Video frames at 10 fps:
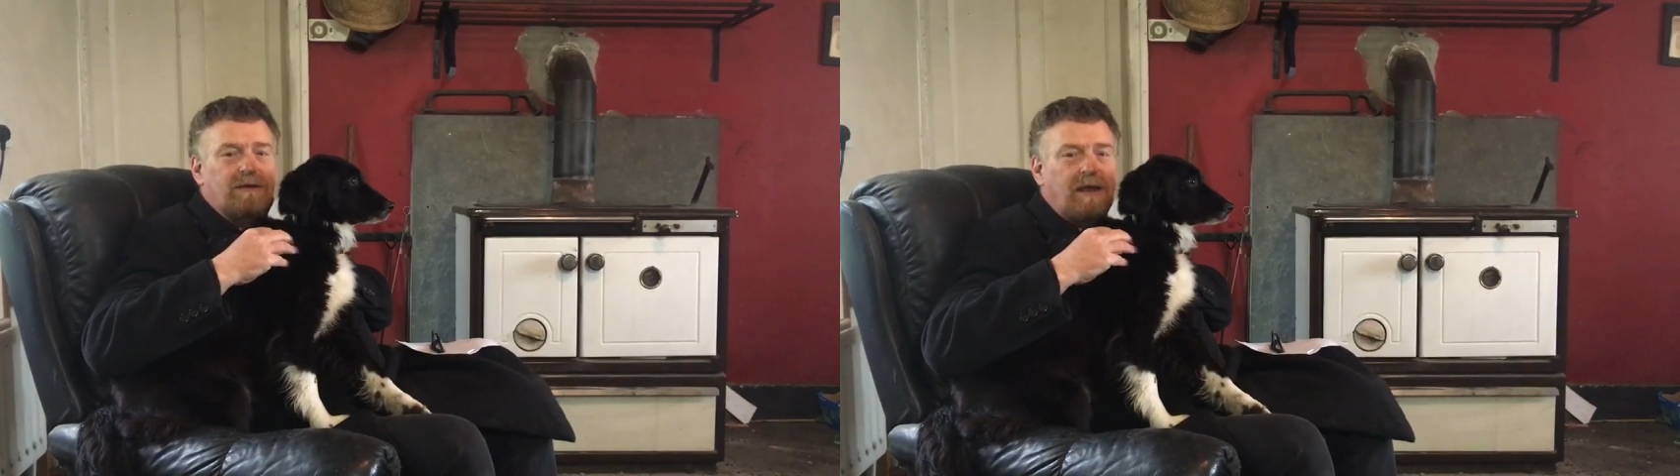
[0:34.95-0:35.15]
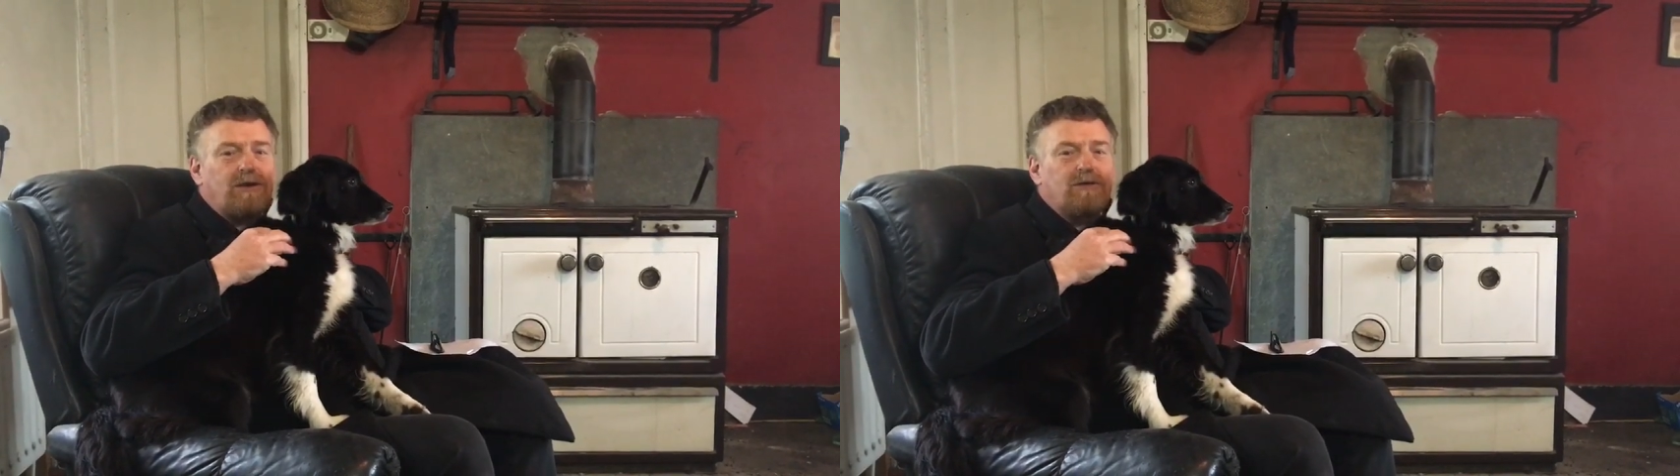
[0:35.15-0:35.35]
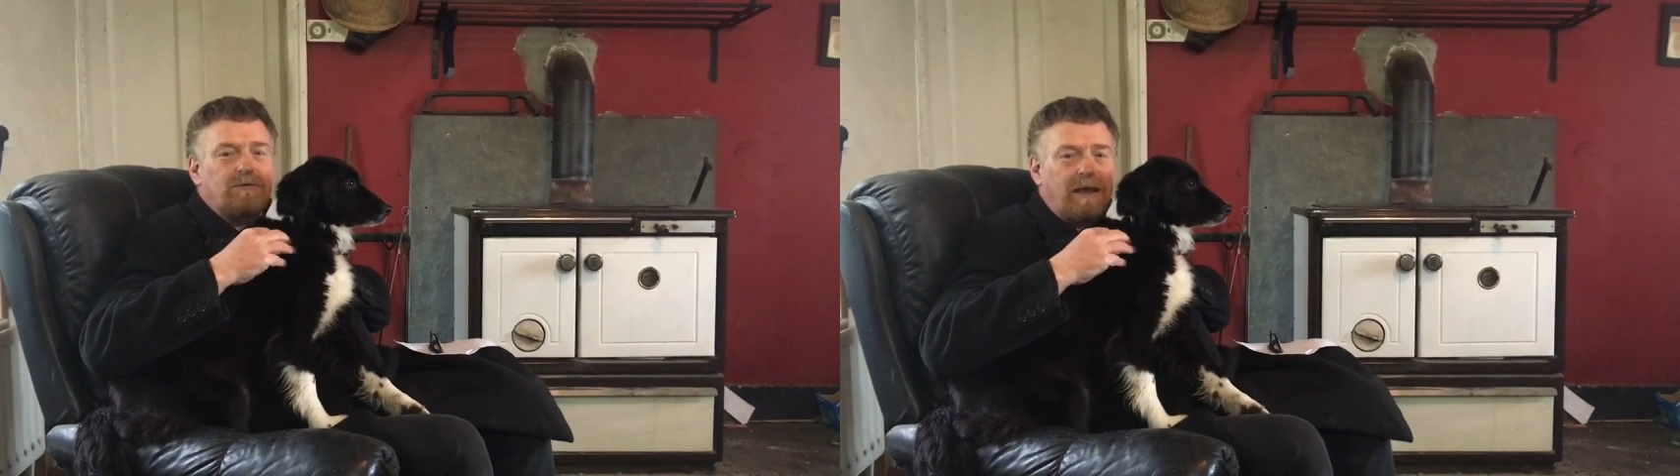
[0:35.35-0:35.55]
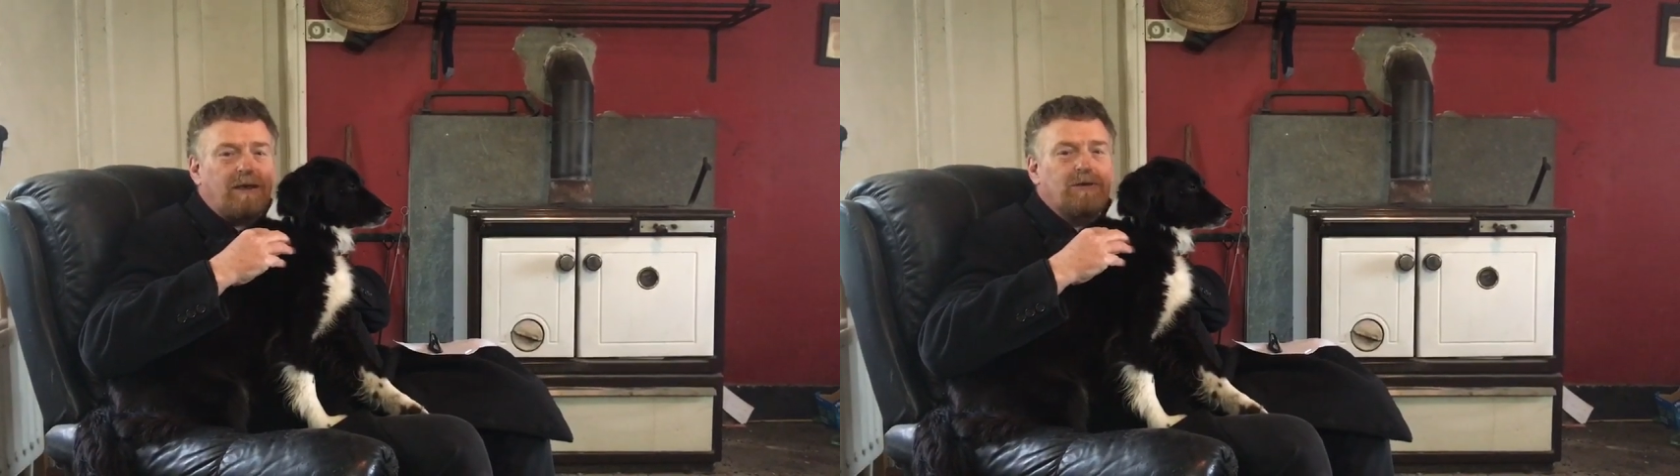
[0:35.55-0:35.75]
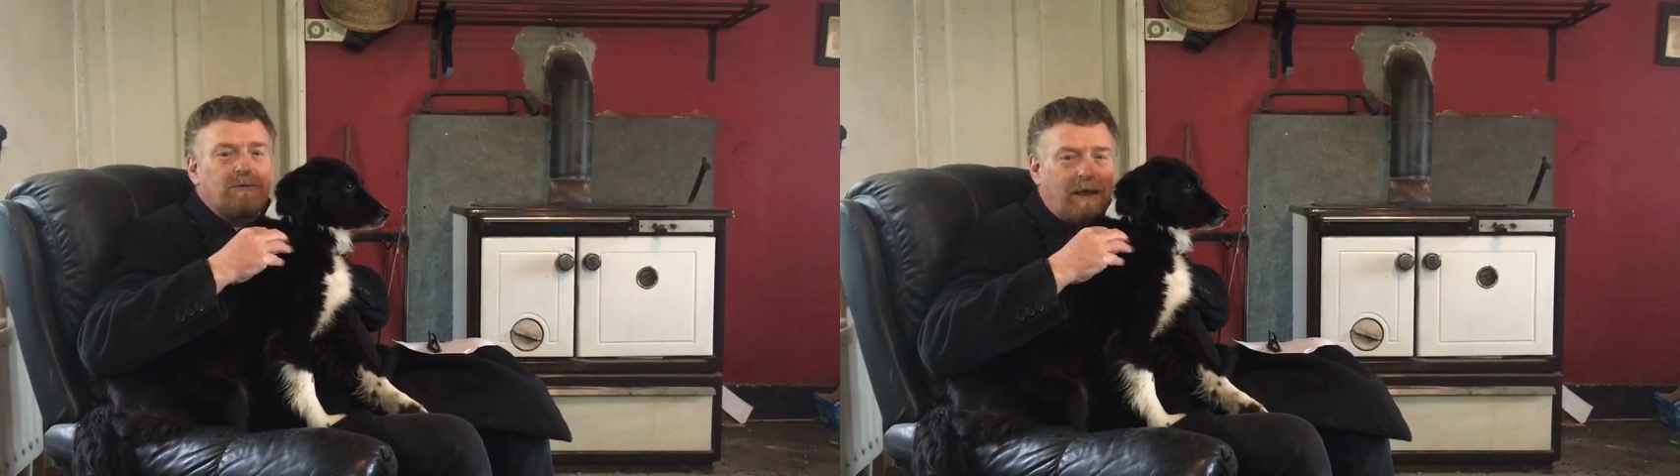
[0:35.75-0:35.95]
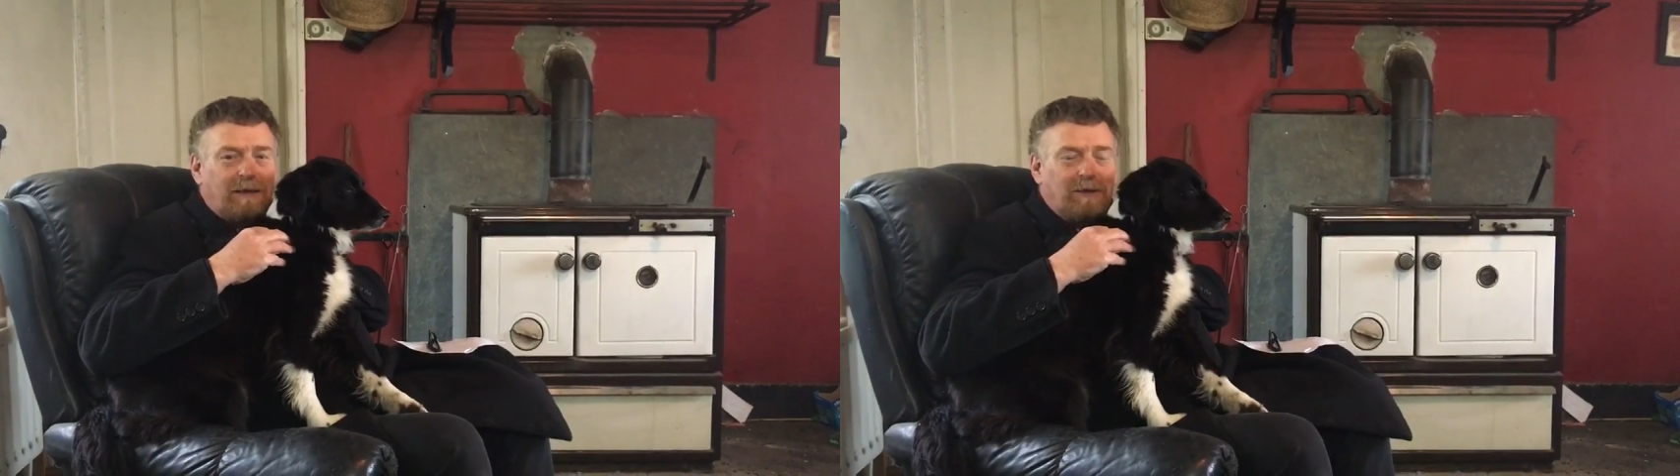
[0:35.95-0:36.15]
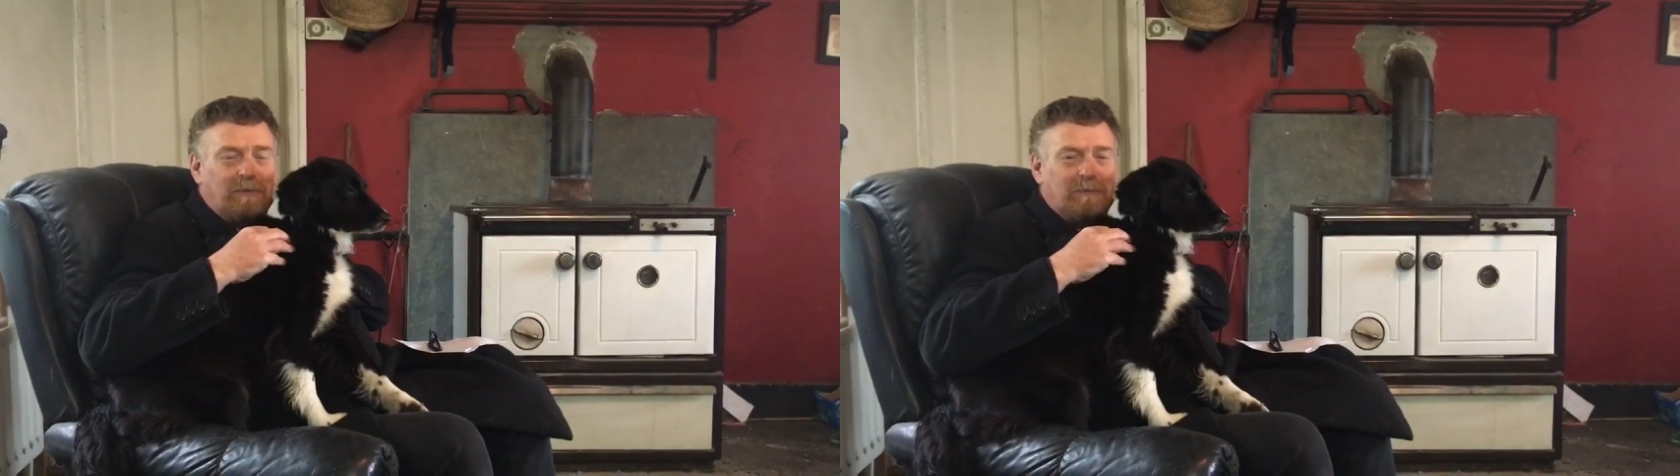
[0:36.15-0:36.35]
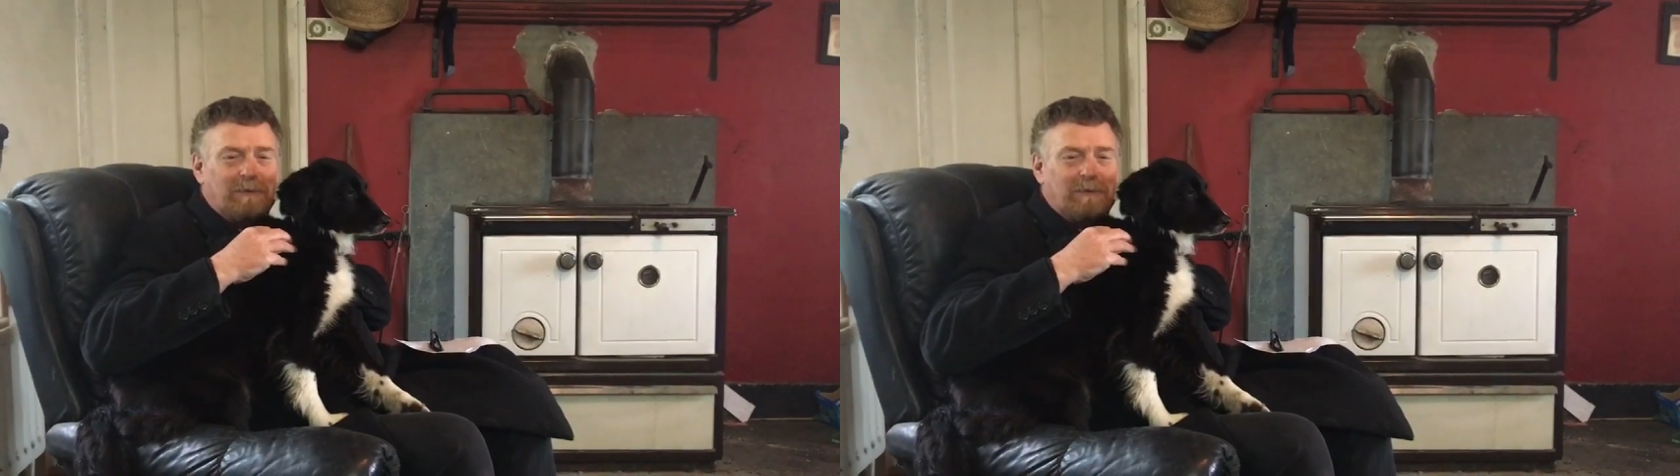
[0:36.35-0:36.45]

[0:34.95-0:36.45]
Thank you, thank you, thank you.